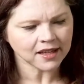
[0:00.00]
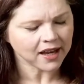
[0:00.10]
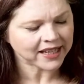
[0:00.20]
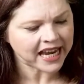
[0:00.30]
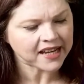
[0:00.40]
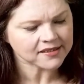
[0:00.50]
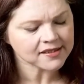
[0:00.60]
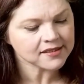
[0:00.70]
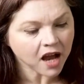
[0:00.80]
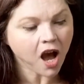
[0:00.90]
I can't
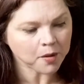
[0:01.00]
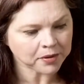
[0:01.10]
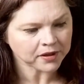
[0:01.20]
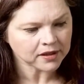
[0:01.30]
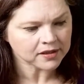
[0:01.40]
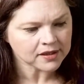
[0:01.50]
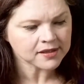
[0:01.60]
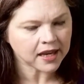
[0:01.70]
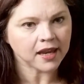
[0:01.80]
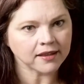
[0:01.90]
stop
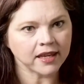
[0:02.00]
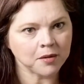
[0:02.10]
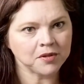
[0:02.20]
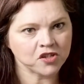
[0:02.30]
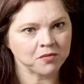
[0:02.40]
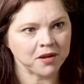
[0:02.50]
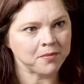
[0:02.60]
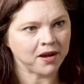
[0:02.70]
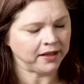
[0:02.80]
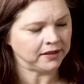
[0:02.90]
seeing the image in my
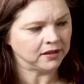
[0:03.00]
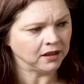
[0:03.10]
mind.